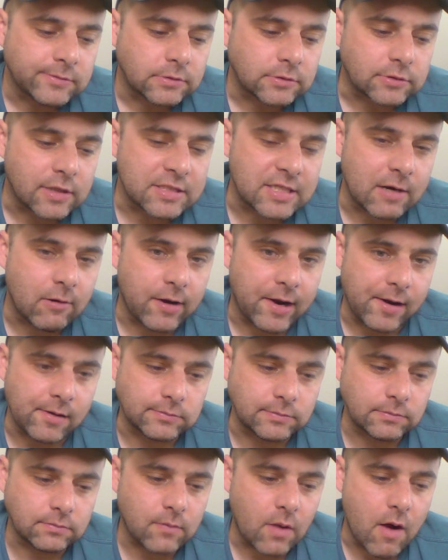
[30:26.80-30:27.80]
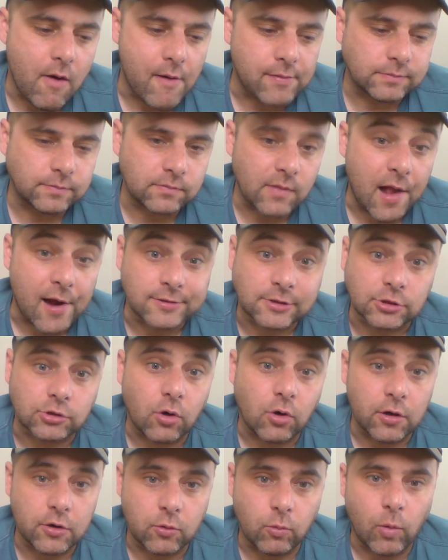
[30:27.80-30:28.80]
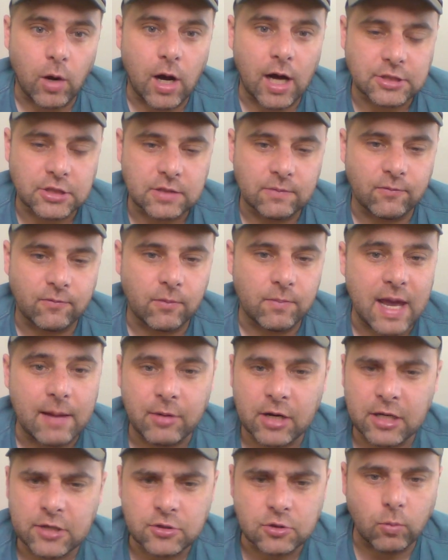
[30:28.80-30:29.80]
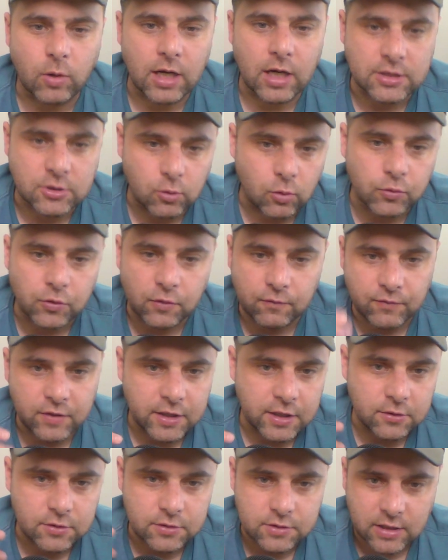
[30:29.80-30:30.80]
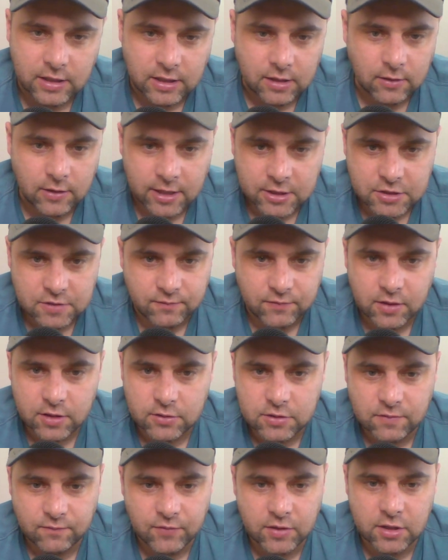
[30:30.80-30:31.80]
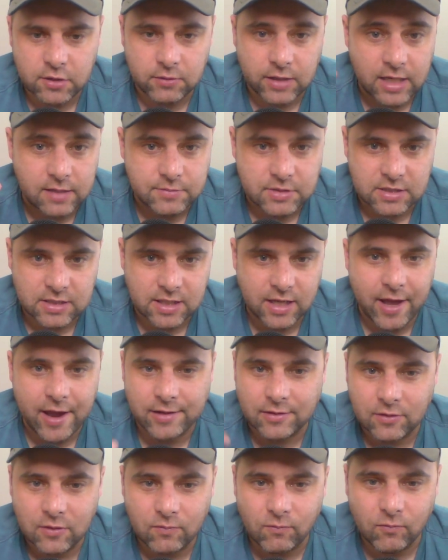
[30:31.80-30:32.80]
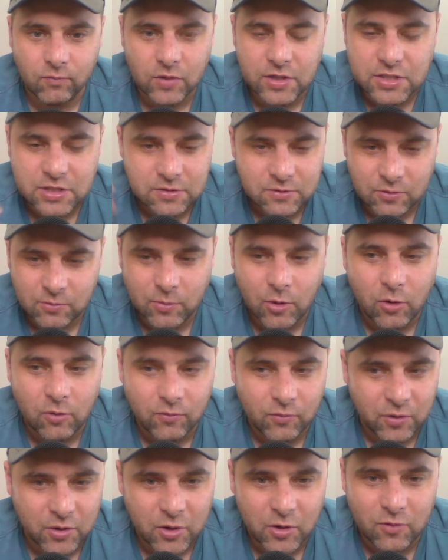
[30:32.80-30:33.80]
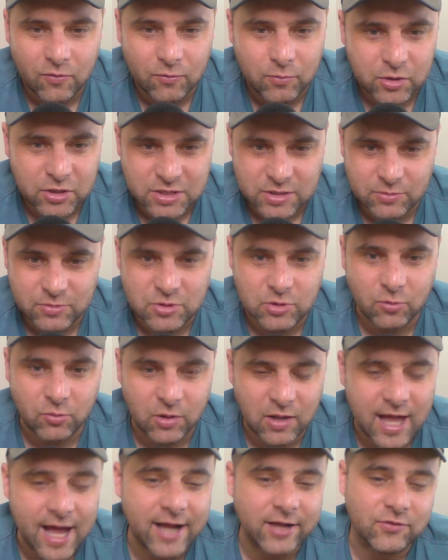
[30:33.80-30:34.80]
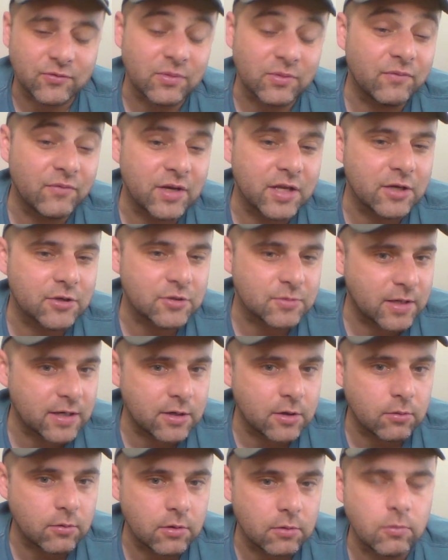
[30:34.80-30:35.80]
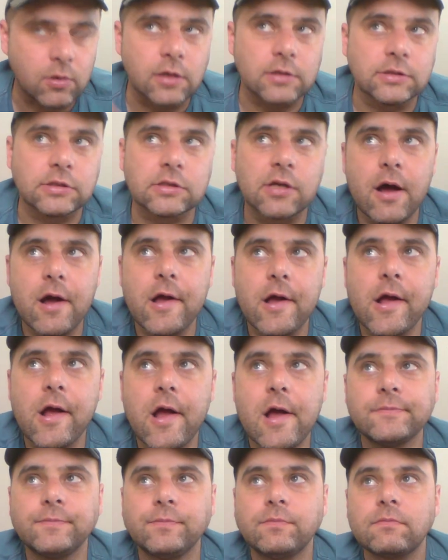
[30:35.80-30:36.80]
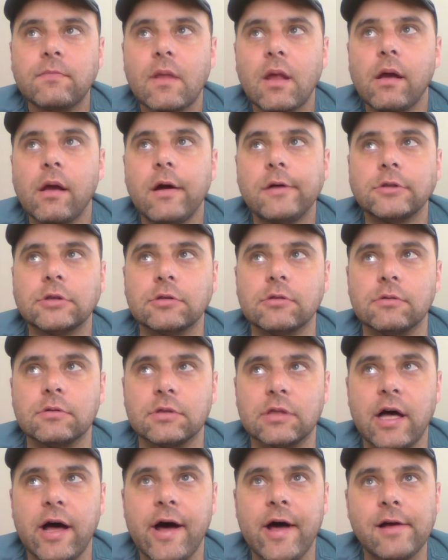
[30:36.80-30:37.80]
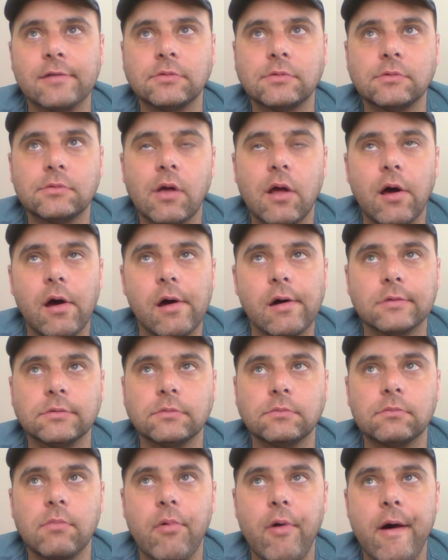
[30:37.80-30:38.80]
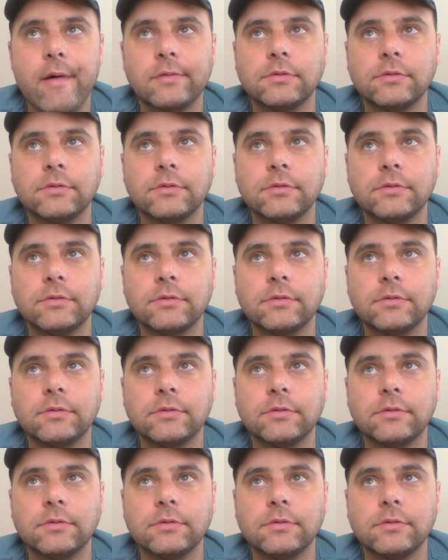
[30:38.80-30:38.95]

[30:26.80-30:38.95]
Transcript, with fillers: So that's how I started to watch them from that. But I used to watch older videos, like collection videos and video games, and, get, and listen to them over and over because I was so relaxed from the videos, but I didn't know what it was. So it was that. Um,